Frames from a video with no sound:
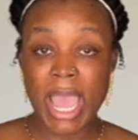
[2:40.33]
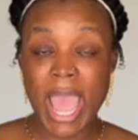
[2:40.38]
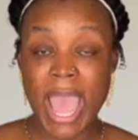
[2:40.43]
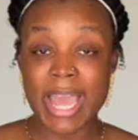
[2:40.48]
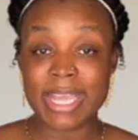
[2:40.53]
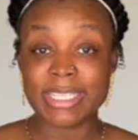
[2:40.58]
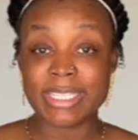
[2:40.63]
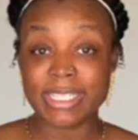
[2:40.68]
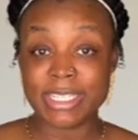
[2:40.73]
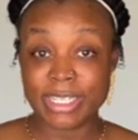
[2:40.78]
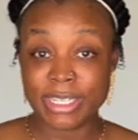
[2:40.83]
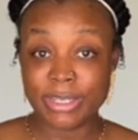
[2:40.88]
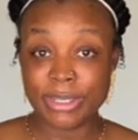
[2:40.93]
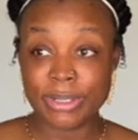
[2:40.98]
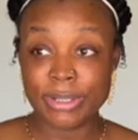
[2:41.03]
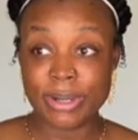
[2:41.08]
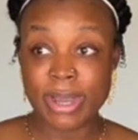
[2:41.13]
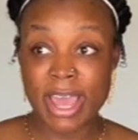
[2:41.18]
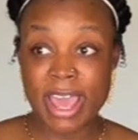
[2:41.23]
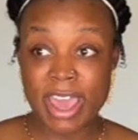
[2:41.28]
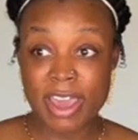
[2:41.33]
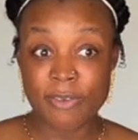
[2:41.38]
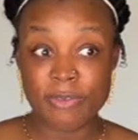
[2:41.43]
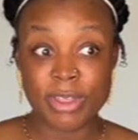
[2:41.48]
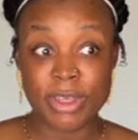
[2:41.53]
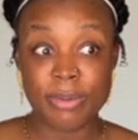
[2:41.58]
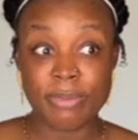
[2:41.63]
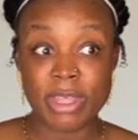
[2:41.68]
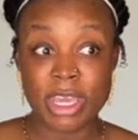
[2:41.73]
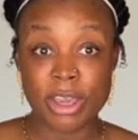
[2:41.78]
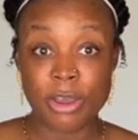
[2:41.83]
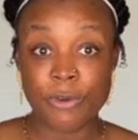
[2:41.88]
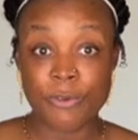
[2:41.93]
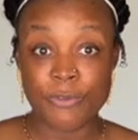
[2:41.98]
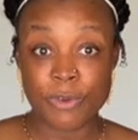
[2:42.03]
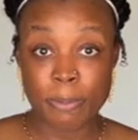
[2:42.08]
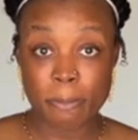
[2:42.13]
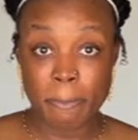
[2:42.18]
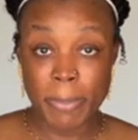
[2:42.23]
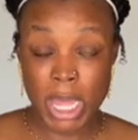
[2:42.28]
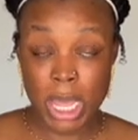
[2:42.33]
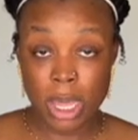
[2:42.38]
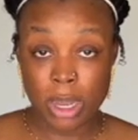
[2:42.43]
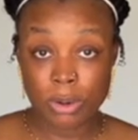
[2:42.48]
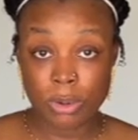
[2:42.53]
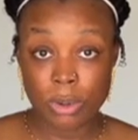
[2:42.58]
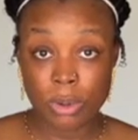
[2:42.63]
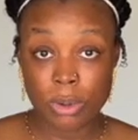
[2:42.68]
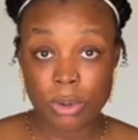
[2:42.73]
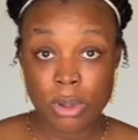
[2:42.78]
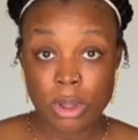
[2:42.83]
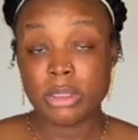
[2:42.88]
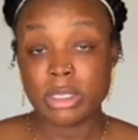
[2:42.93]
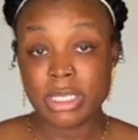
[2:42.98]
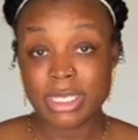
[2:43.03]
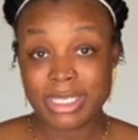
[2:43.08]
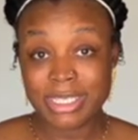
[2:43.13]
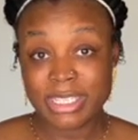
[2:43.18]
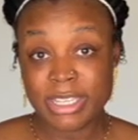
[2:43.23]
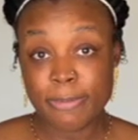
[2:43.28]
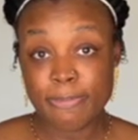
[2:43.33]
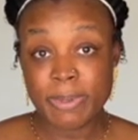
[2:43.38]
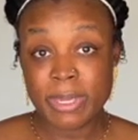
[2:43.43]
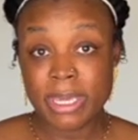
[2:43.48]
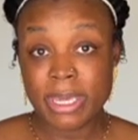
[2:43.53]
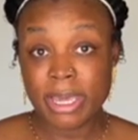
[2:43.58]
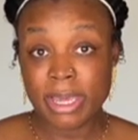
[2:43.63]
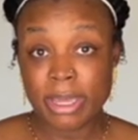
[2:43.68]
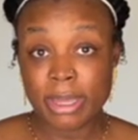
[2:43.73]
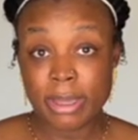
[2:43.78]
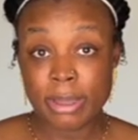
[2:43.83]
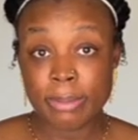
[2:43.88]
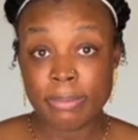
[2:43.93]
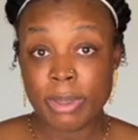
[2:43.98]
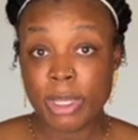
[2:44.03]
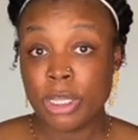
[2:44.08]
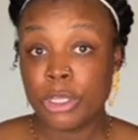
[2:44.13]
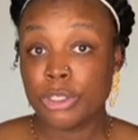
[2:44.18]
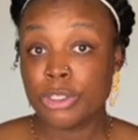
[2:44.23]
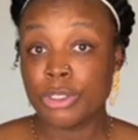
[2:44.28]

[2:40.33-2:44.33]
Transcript: I still have them. They go from bottle to sippy cup